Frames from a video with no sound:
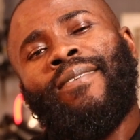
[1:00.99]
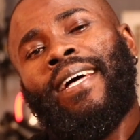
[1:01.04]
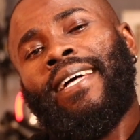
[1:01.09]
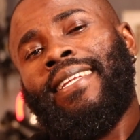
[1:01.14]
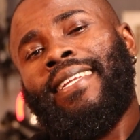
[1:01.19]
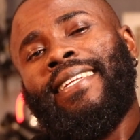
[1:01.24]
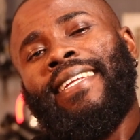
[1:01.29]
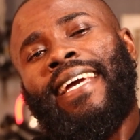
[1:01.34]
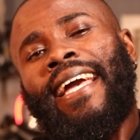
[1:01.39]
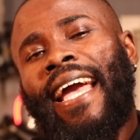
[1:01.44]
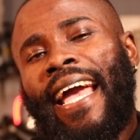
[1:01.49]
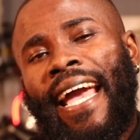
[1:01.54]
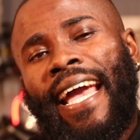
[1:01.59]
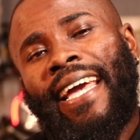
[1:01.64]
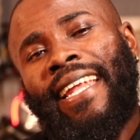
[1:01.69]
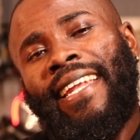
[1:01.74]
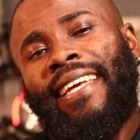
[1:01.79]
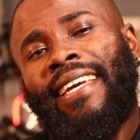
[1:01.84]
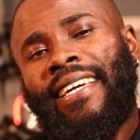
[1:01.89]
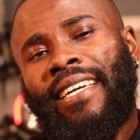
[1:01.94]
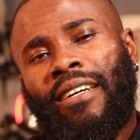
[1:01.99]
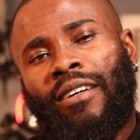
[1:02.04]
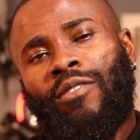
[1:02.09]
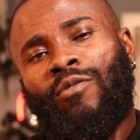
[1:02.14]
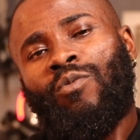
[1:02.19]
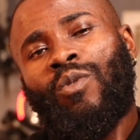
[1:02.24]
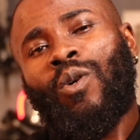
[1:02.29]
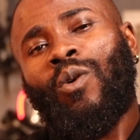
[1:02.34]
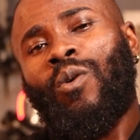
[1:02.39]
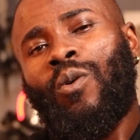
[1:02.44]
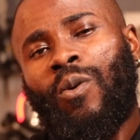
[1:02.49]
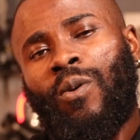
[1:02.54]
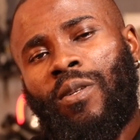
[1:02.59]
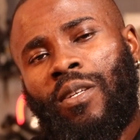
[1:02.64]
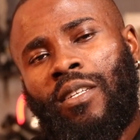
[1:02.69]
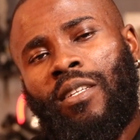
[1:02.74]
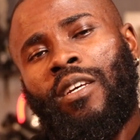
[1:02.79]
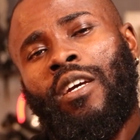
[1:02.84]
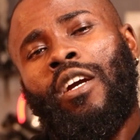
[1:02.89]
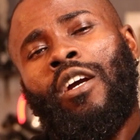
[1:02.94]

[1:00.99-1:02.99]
when I did the handheld recording